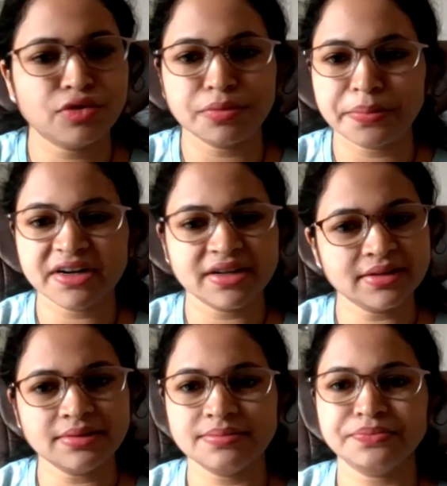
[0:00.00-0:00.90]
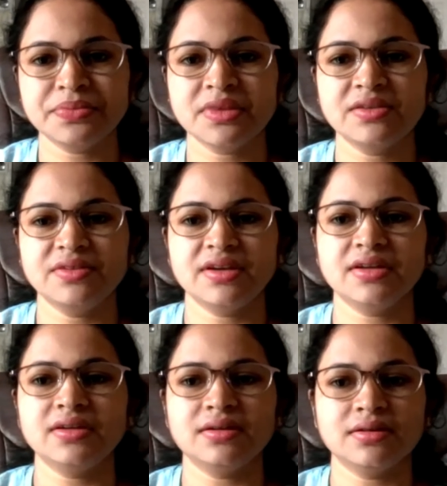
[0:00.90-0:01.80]
button, where
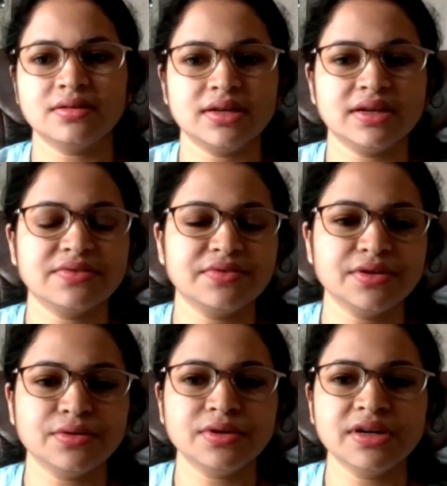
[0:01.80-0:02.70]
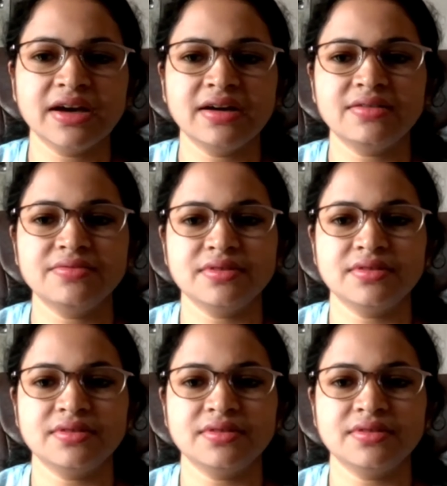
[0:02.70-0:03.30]
like we don't have